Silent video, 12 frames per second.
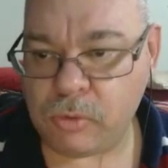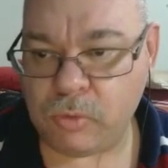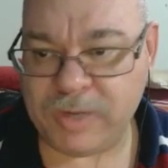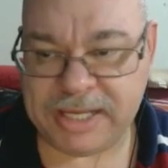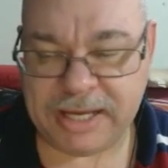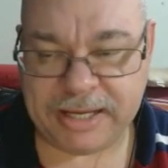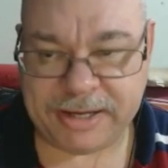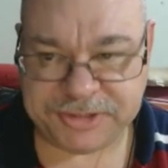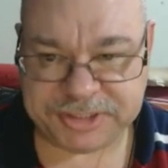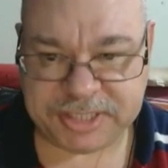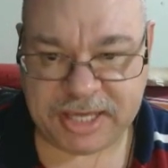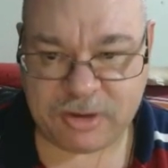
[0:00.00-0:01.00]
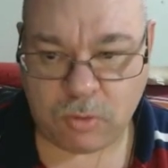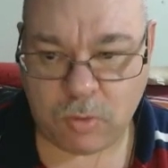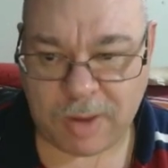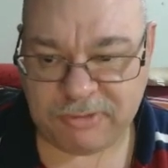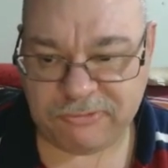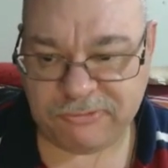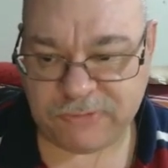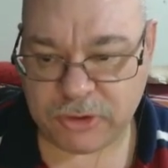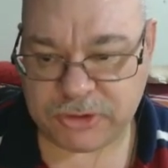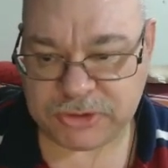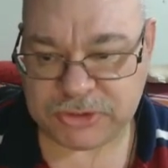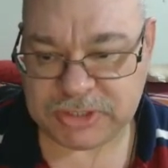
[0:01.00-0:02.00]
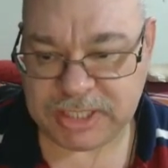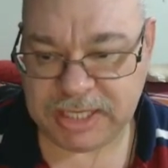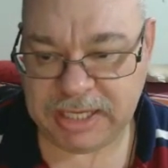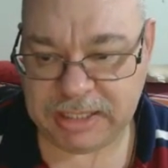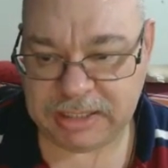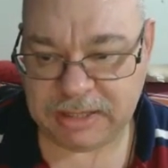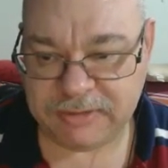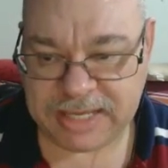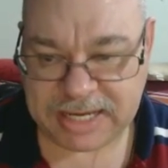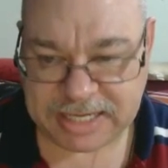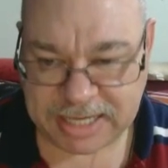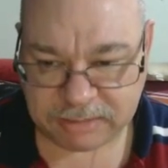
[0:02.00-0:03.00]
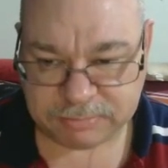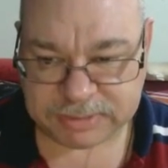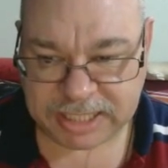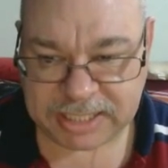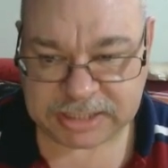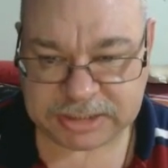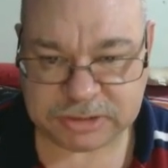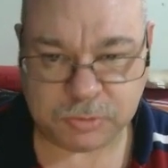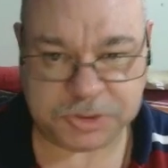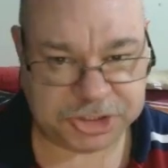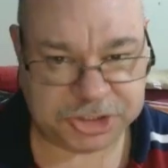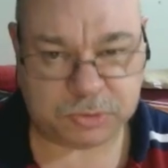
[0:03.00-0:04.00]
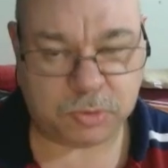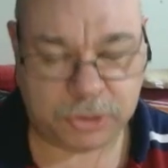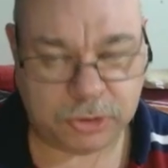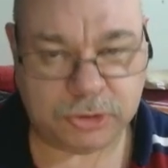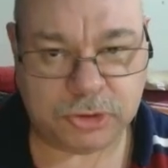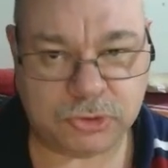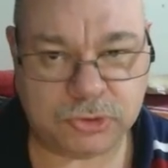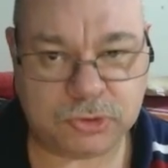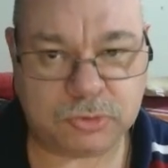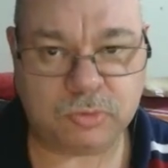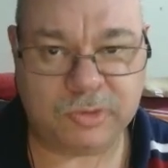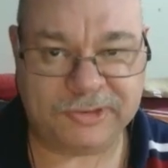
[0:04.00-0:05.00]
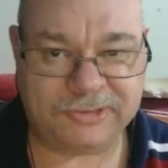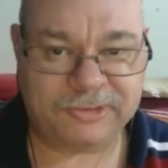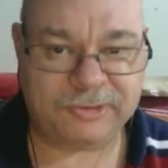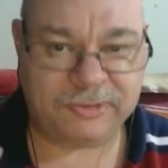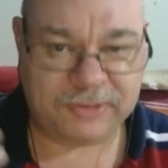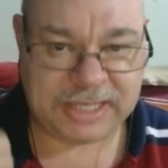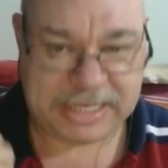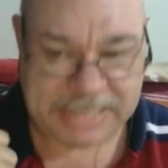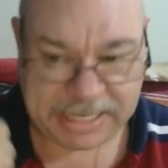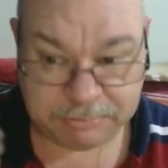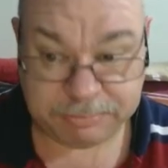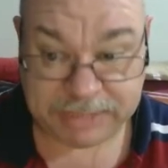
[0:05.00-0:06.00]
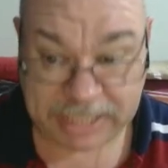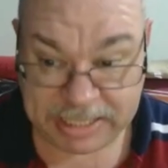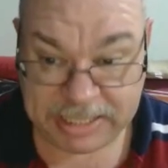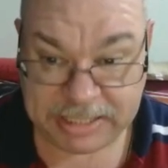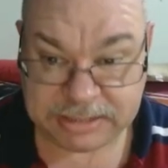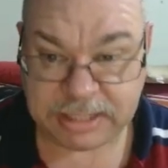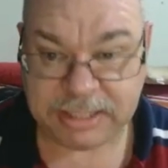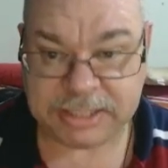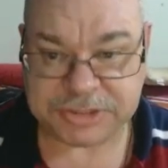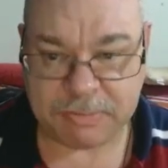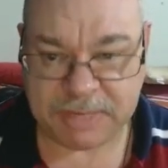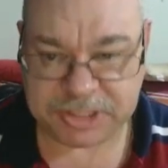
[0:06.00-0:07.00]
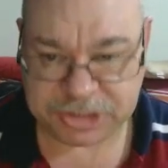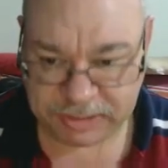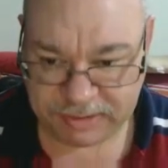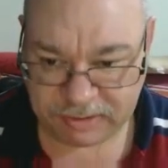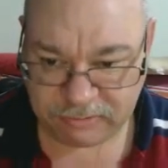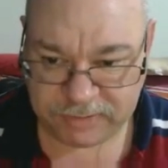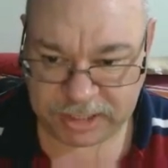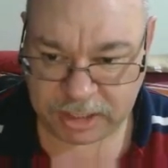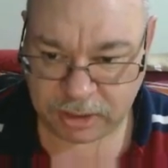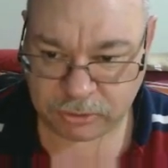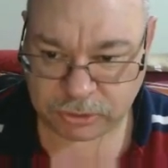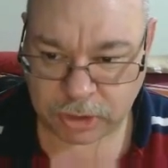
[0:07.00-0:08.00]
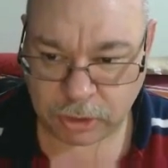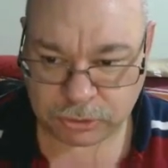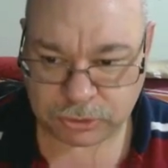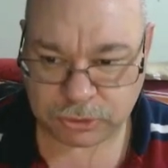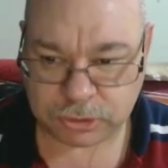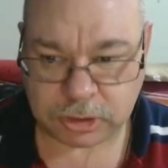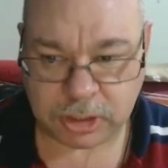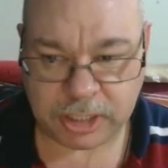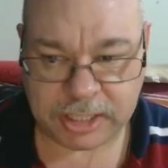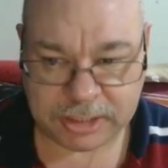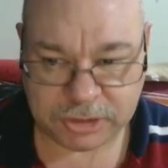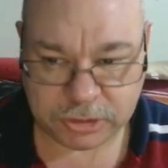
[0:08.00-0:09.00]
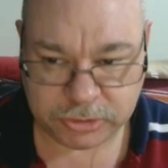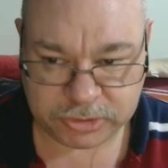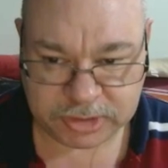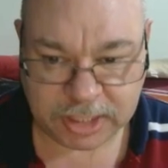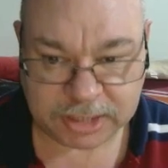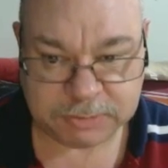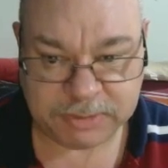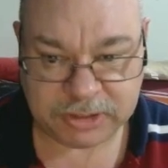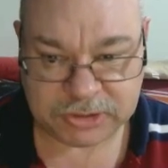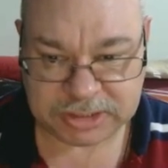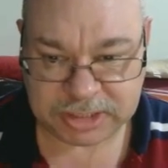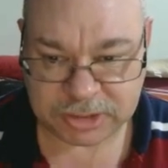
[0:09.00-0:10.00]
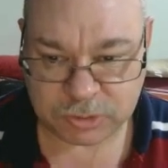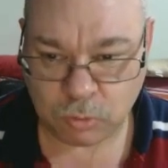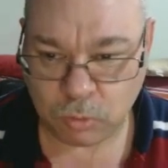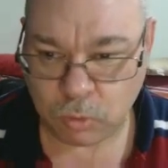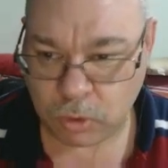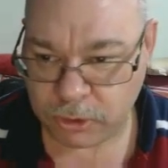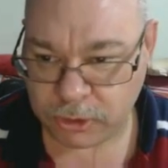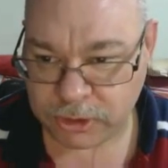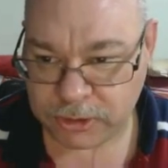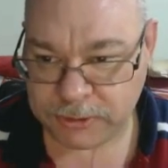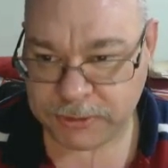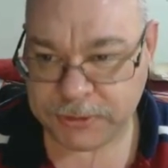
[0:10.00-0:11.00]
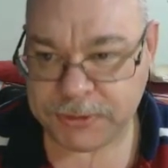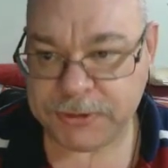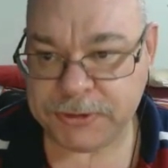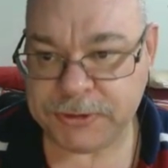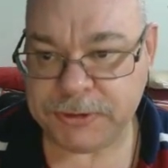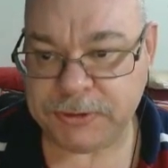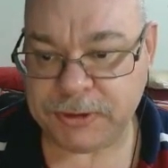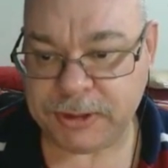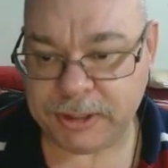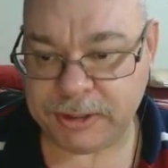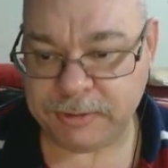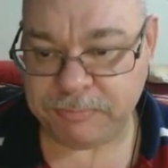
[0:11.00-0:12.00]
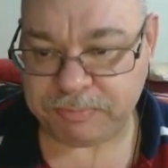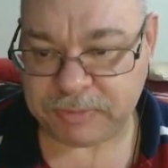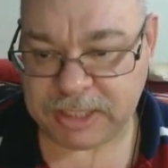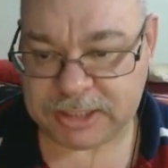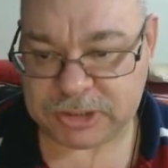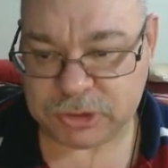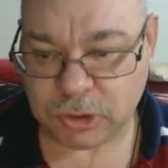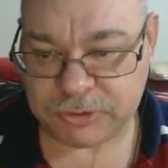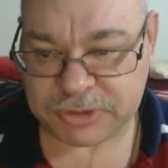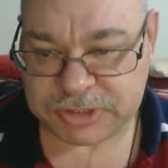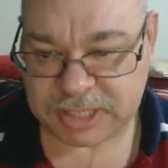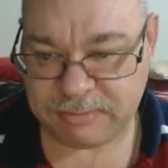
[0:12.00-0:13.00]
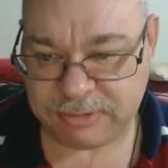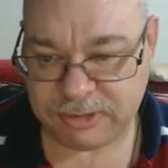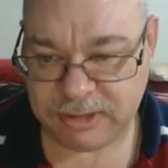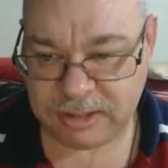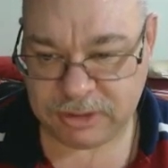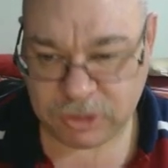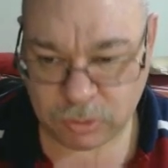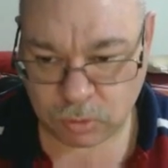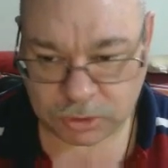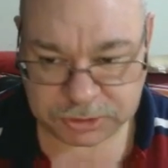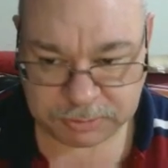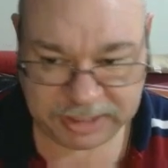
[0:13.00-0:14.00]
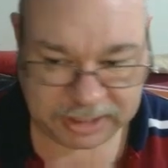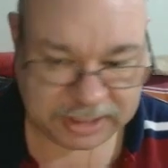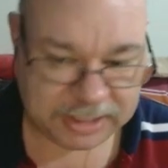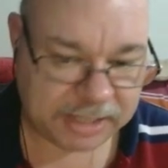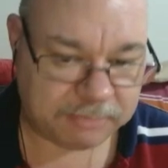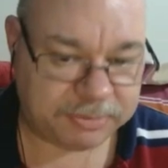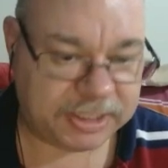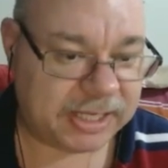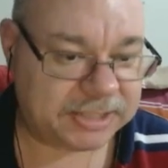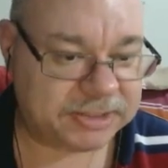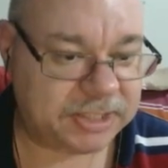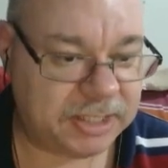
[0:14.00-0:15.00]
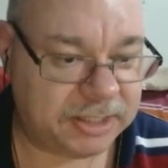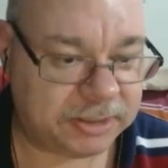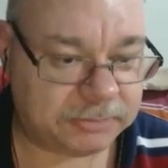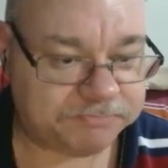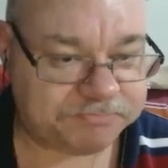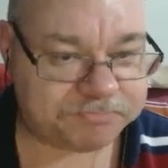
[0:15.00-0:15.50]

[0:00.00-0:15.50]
We are going to take weapon focus in the kinetic blast, which is what you use with the kinetic blade. And as I mentioned in the other video, don't try and use touch because it doesn't work. It is not the same thing. You want to pick kinetic blast here.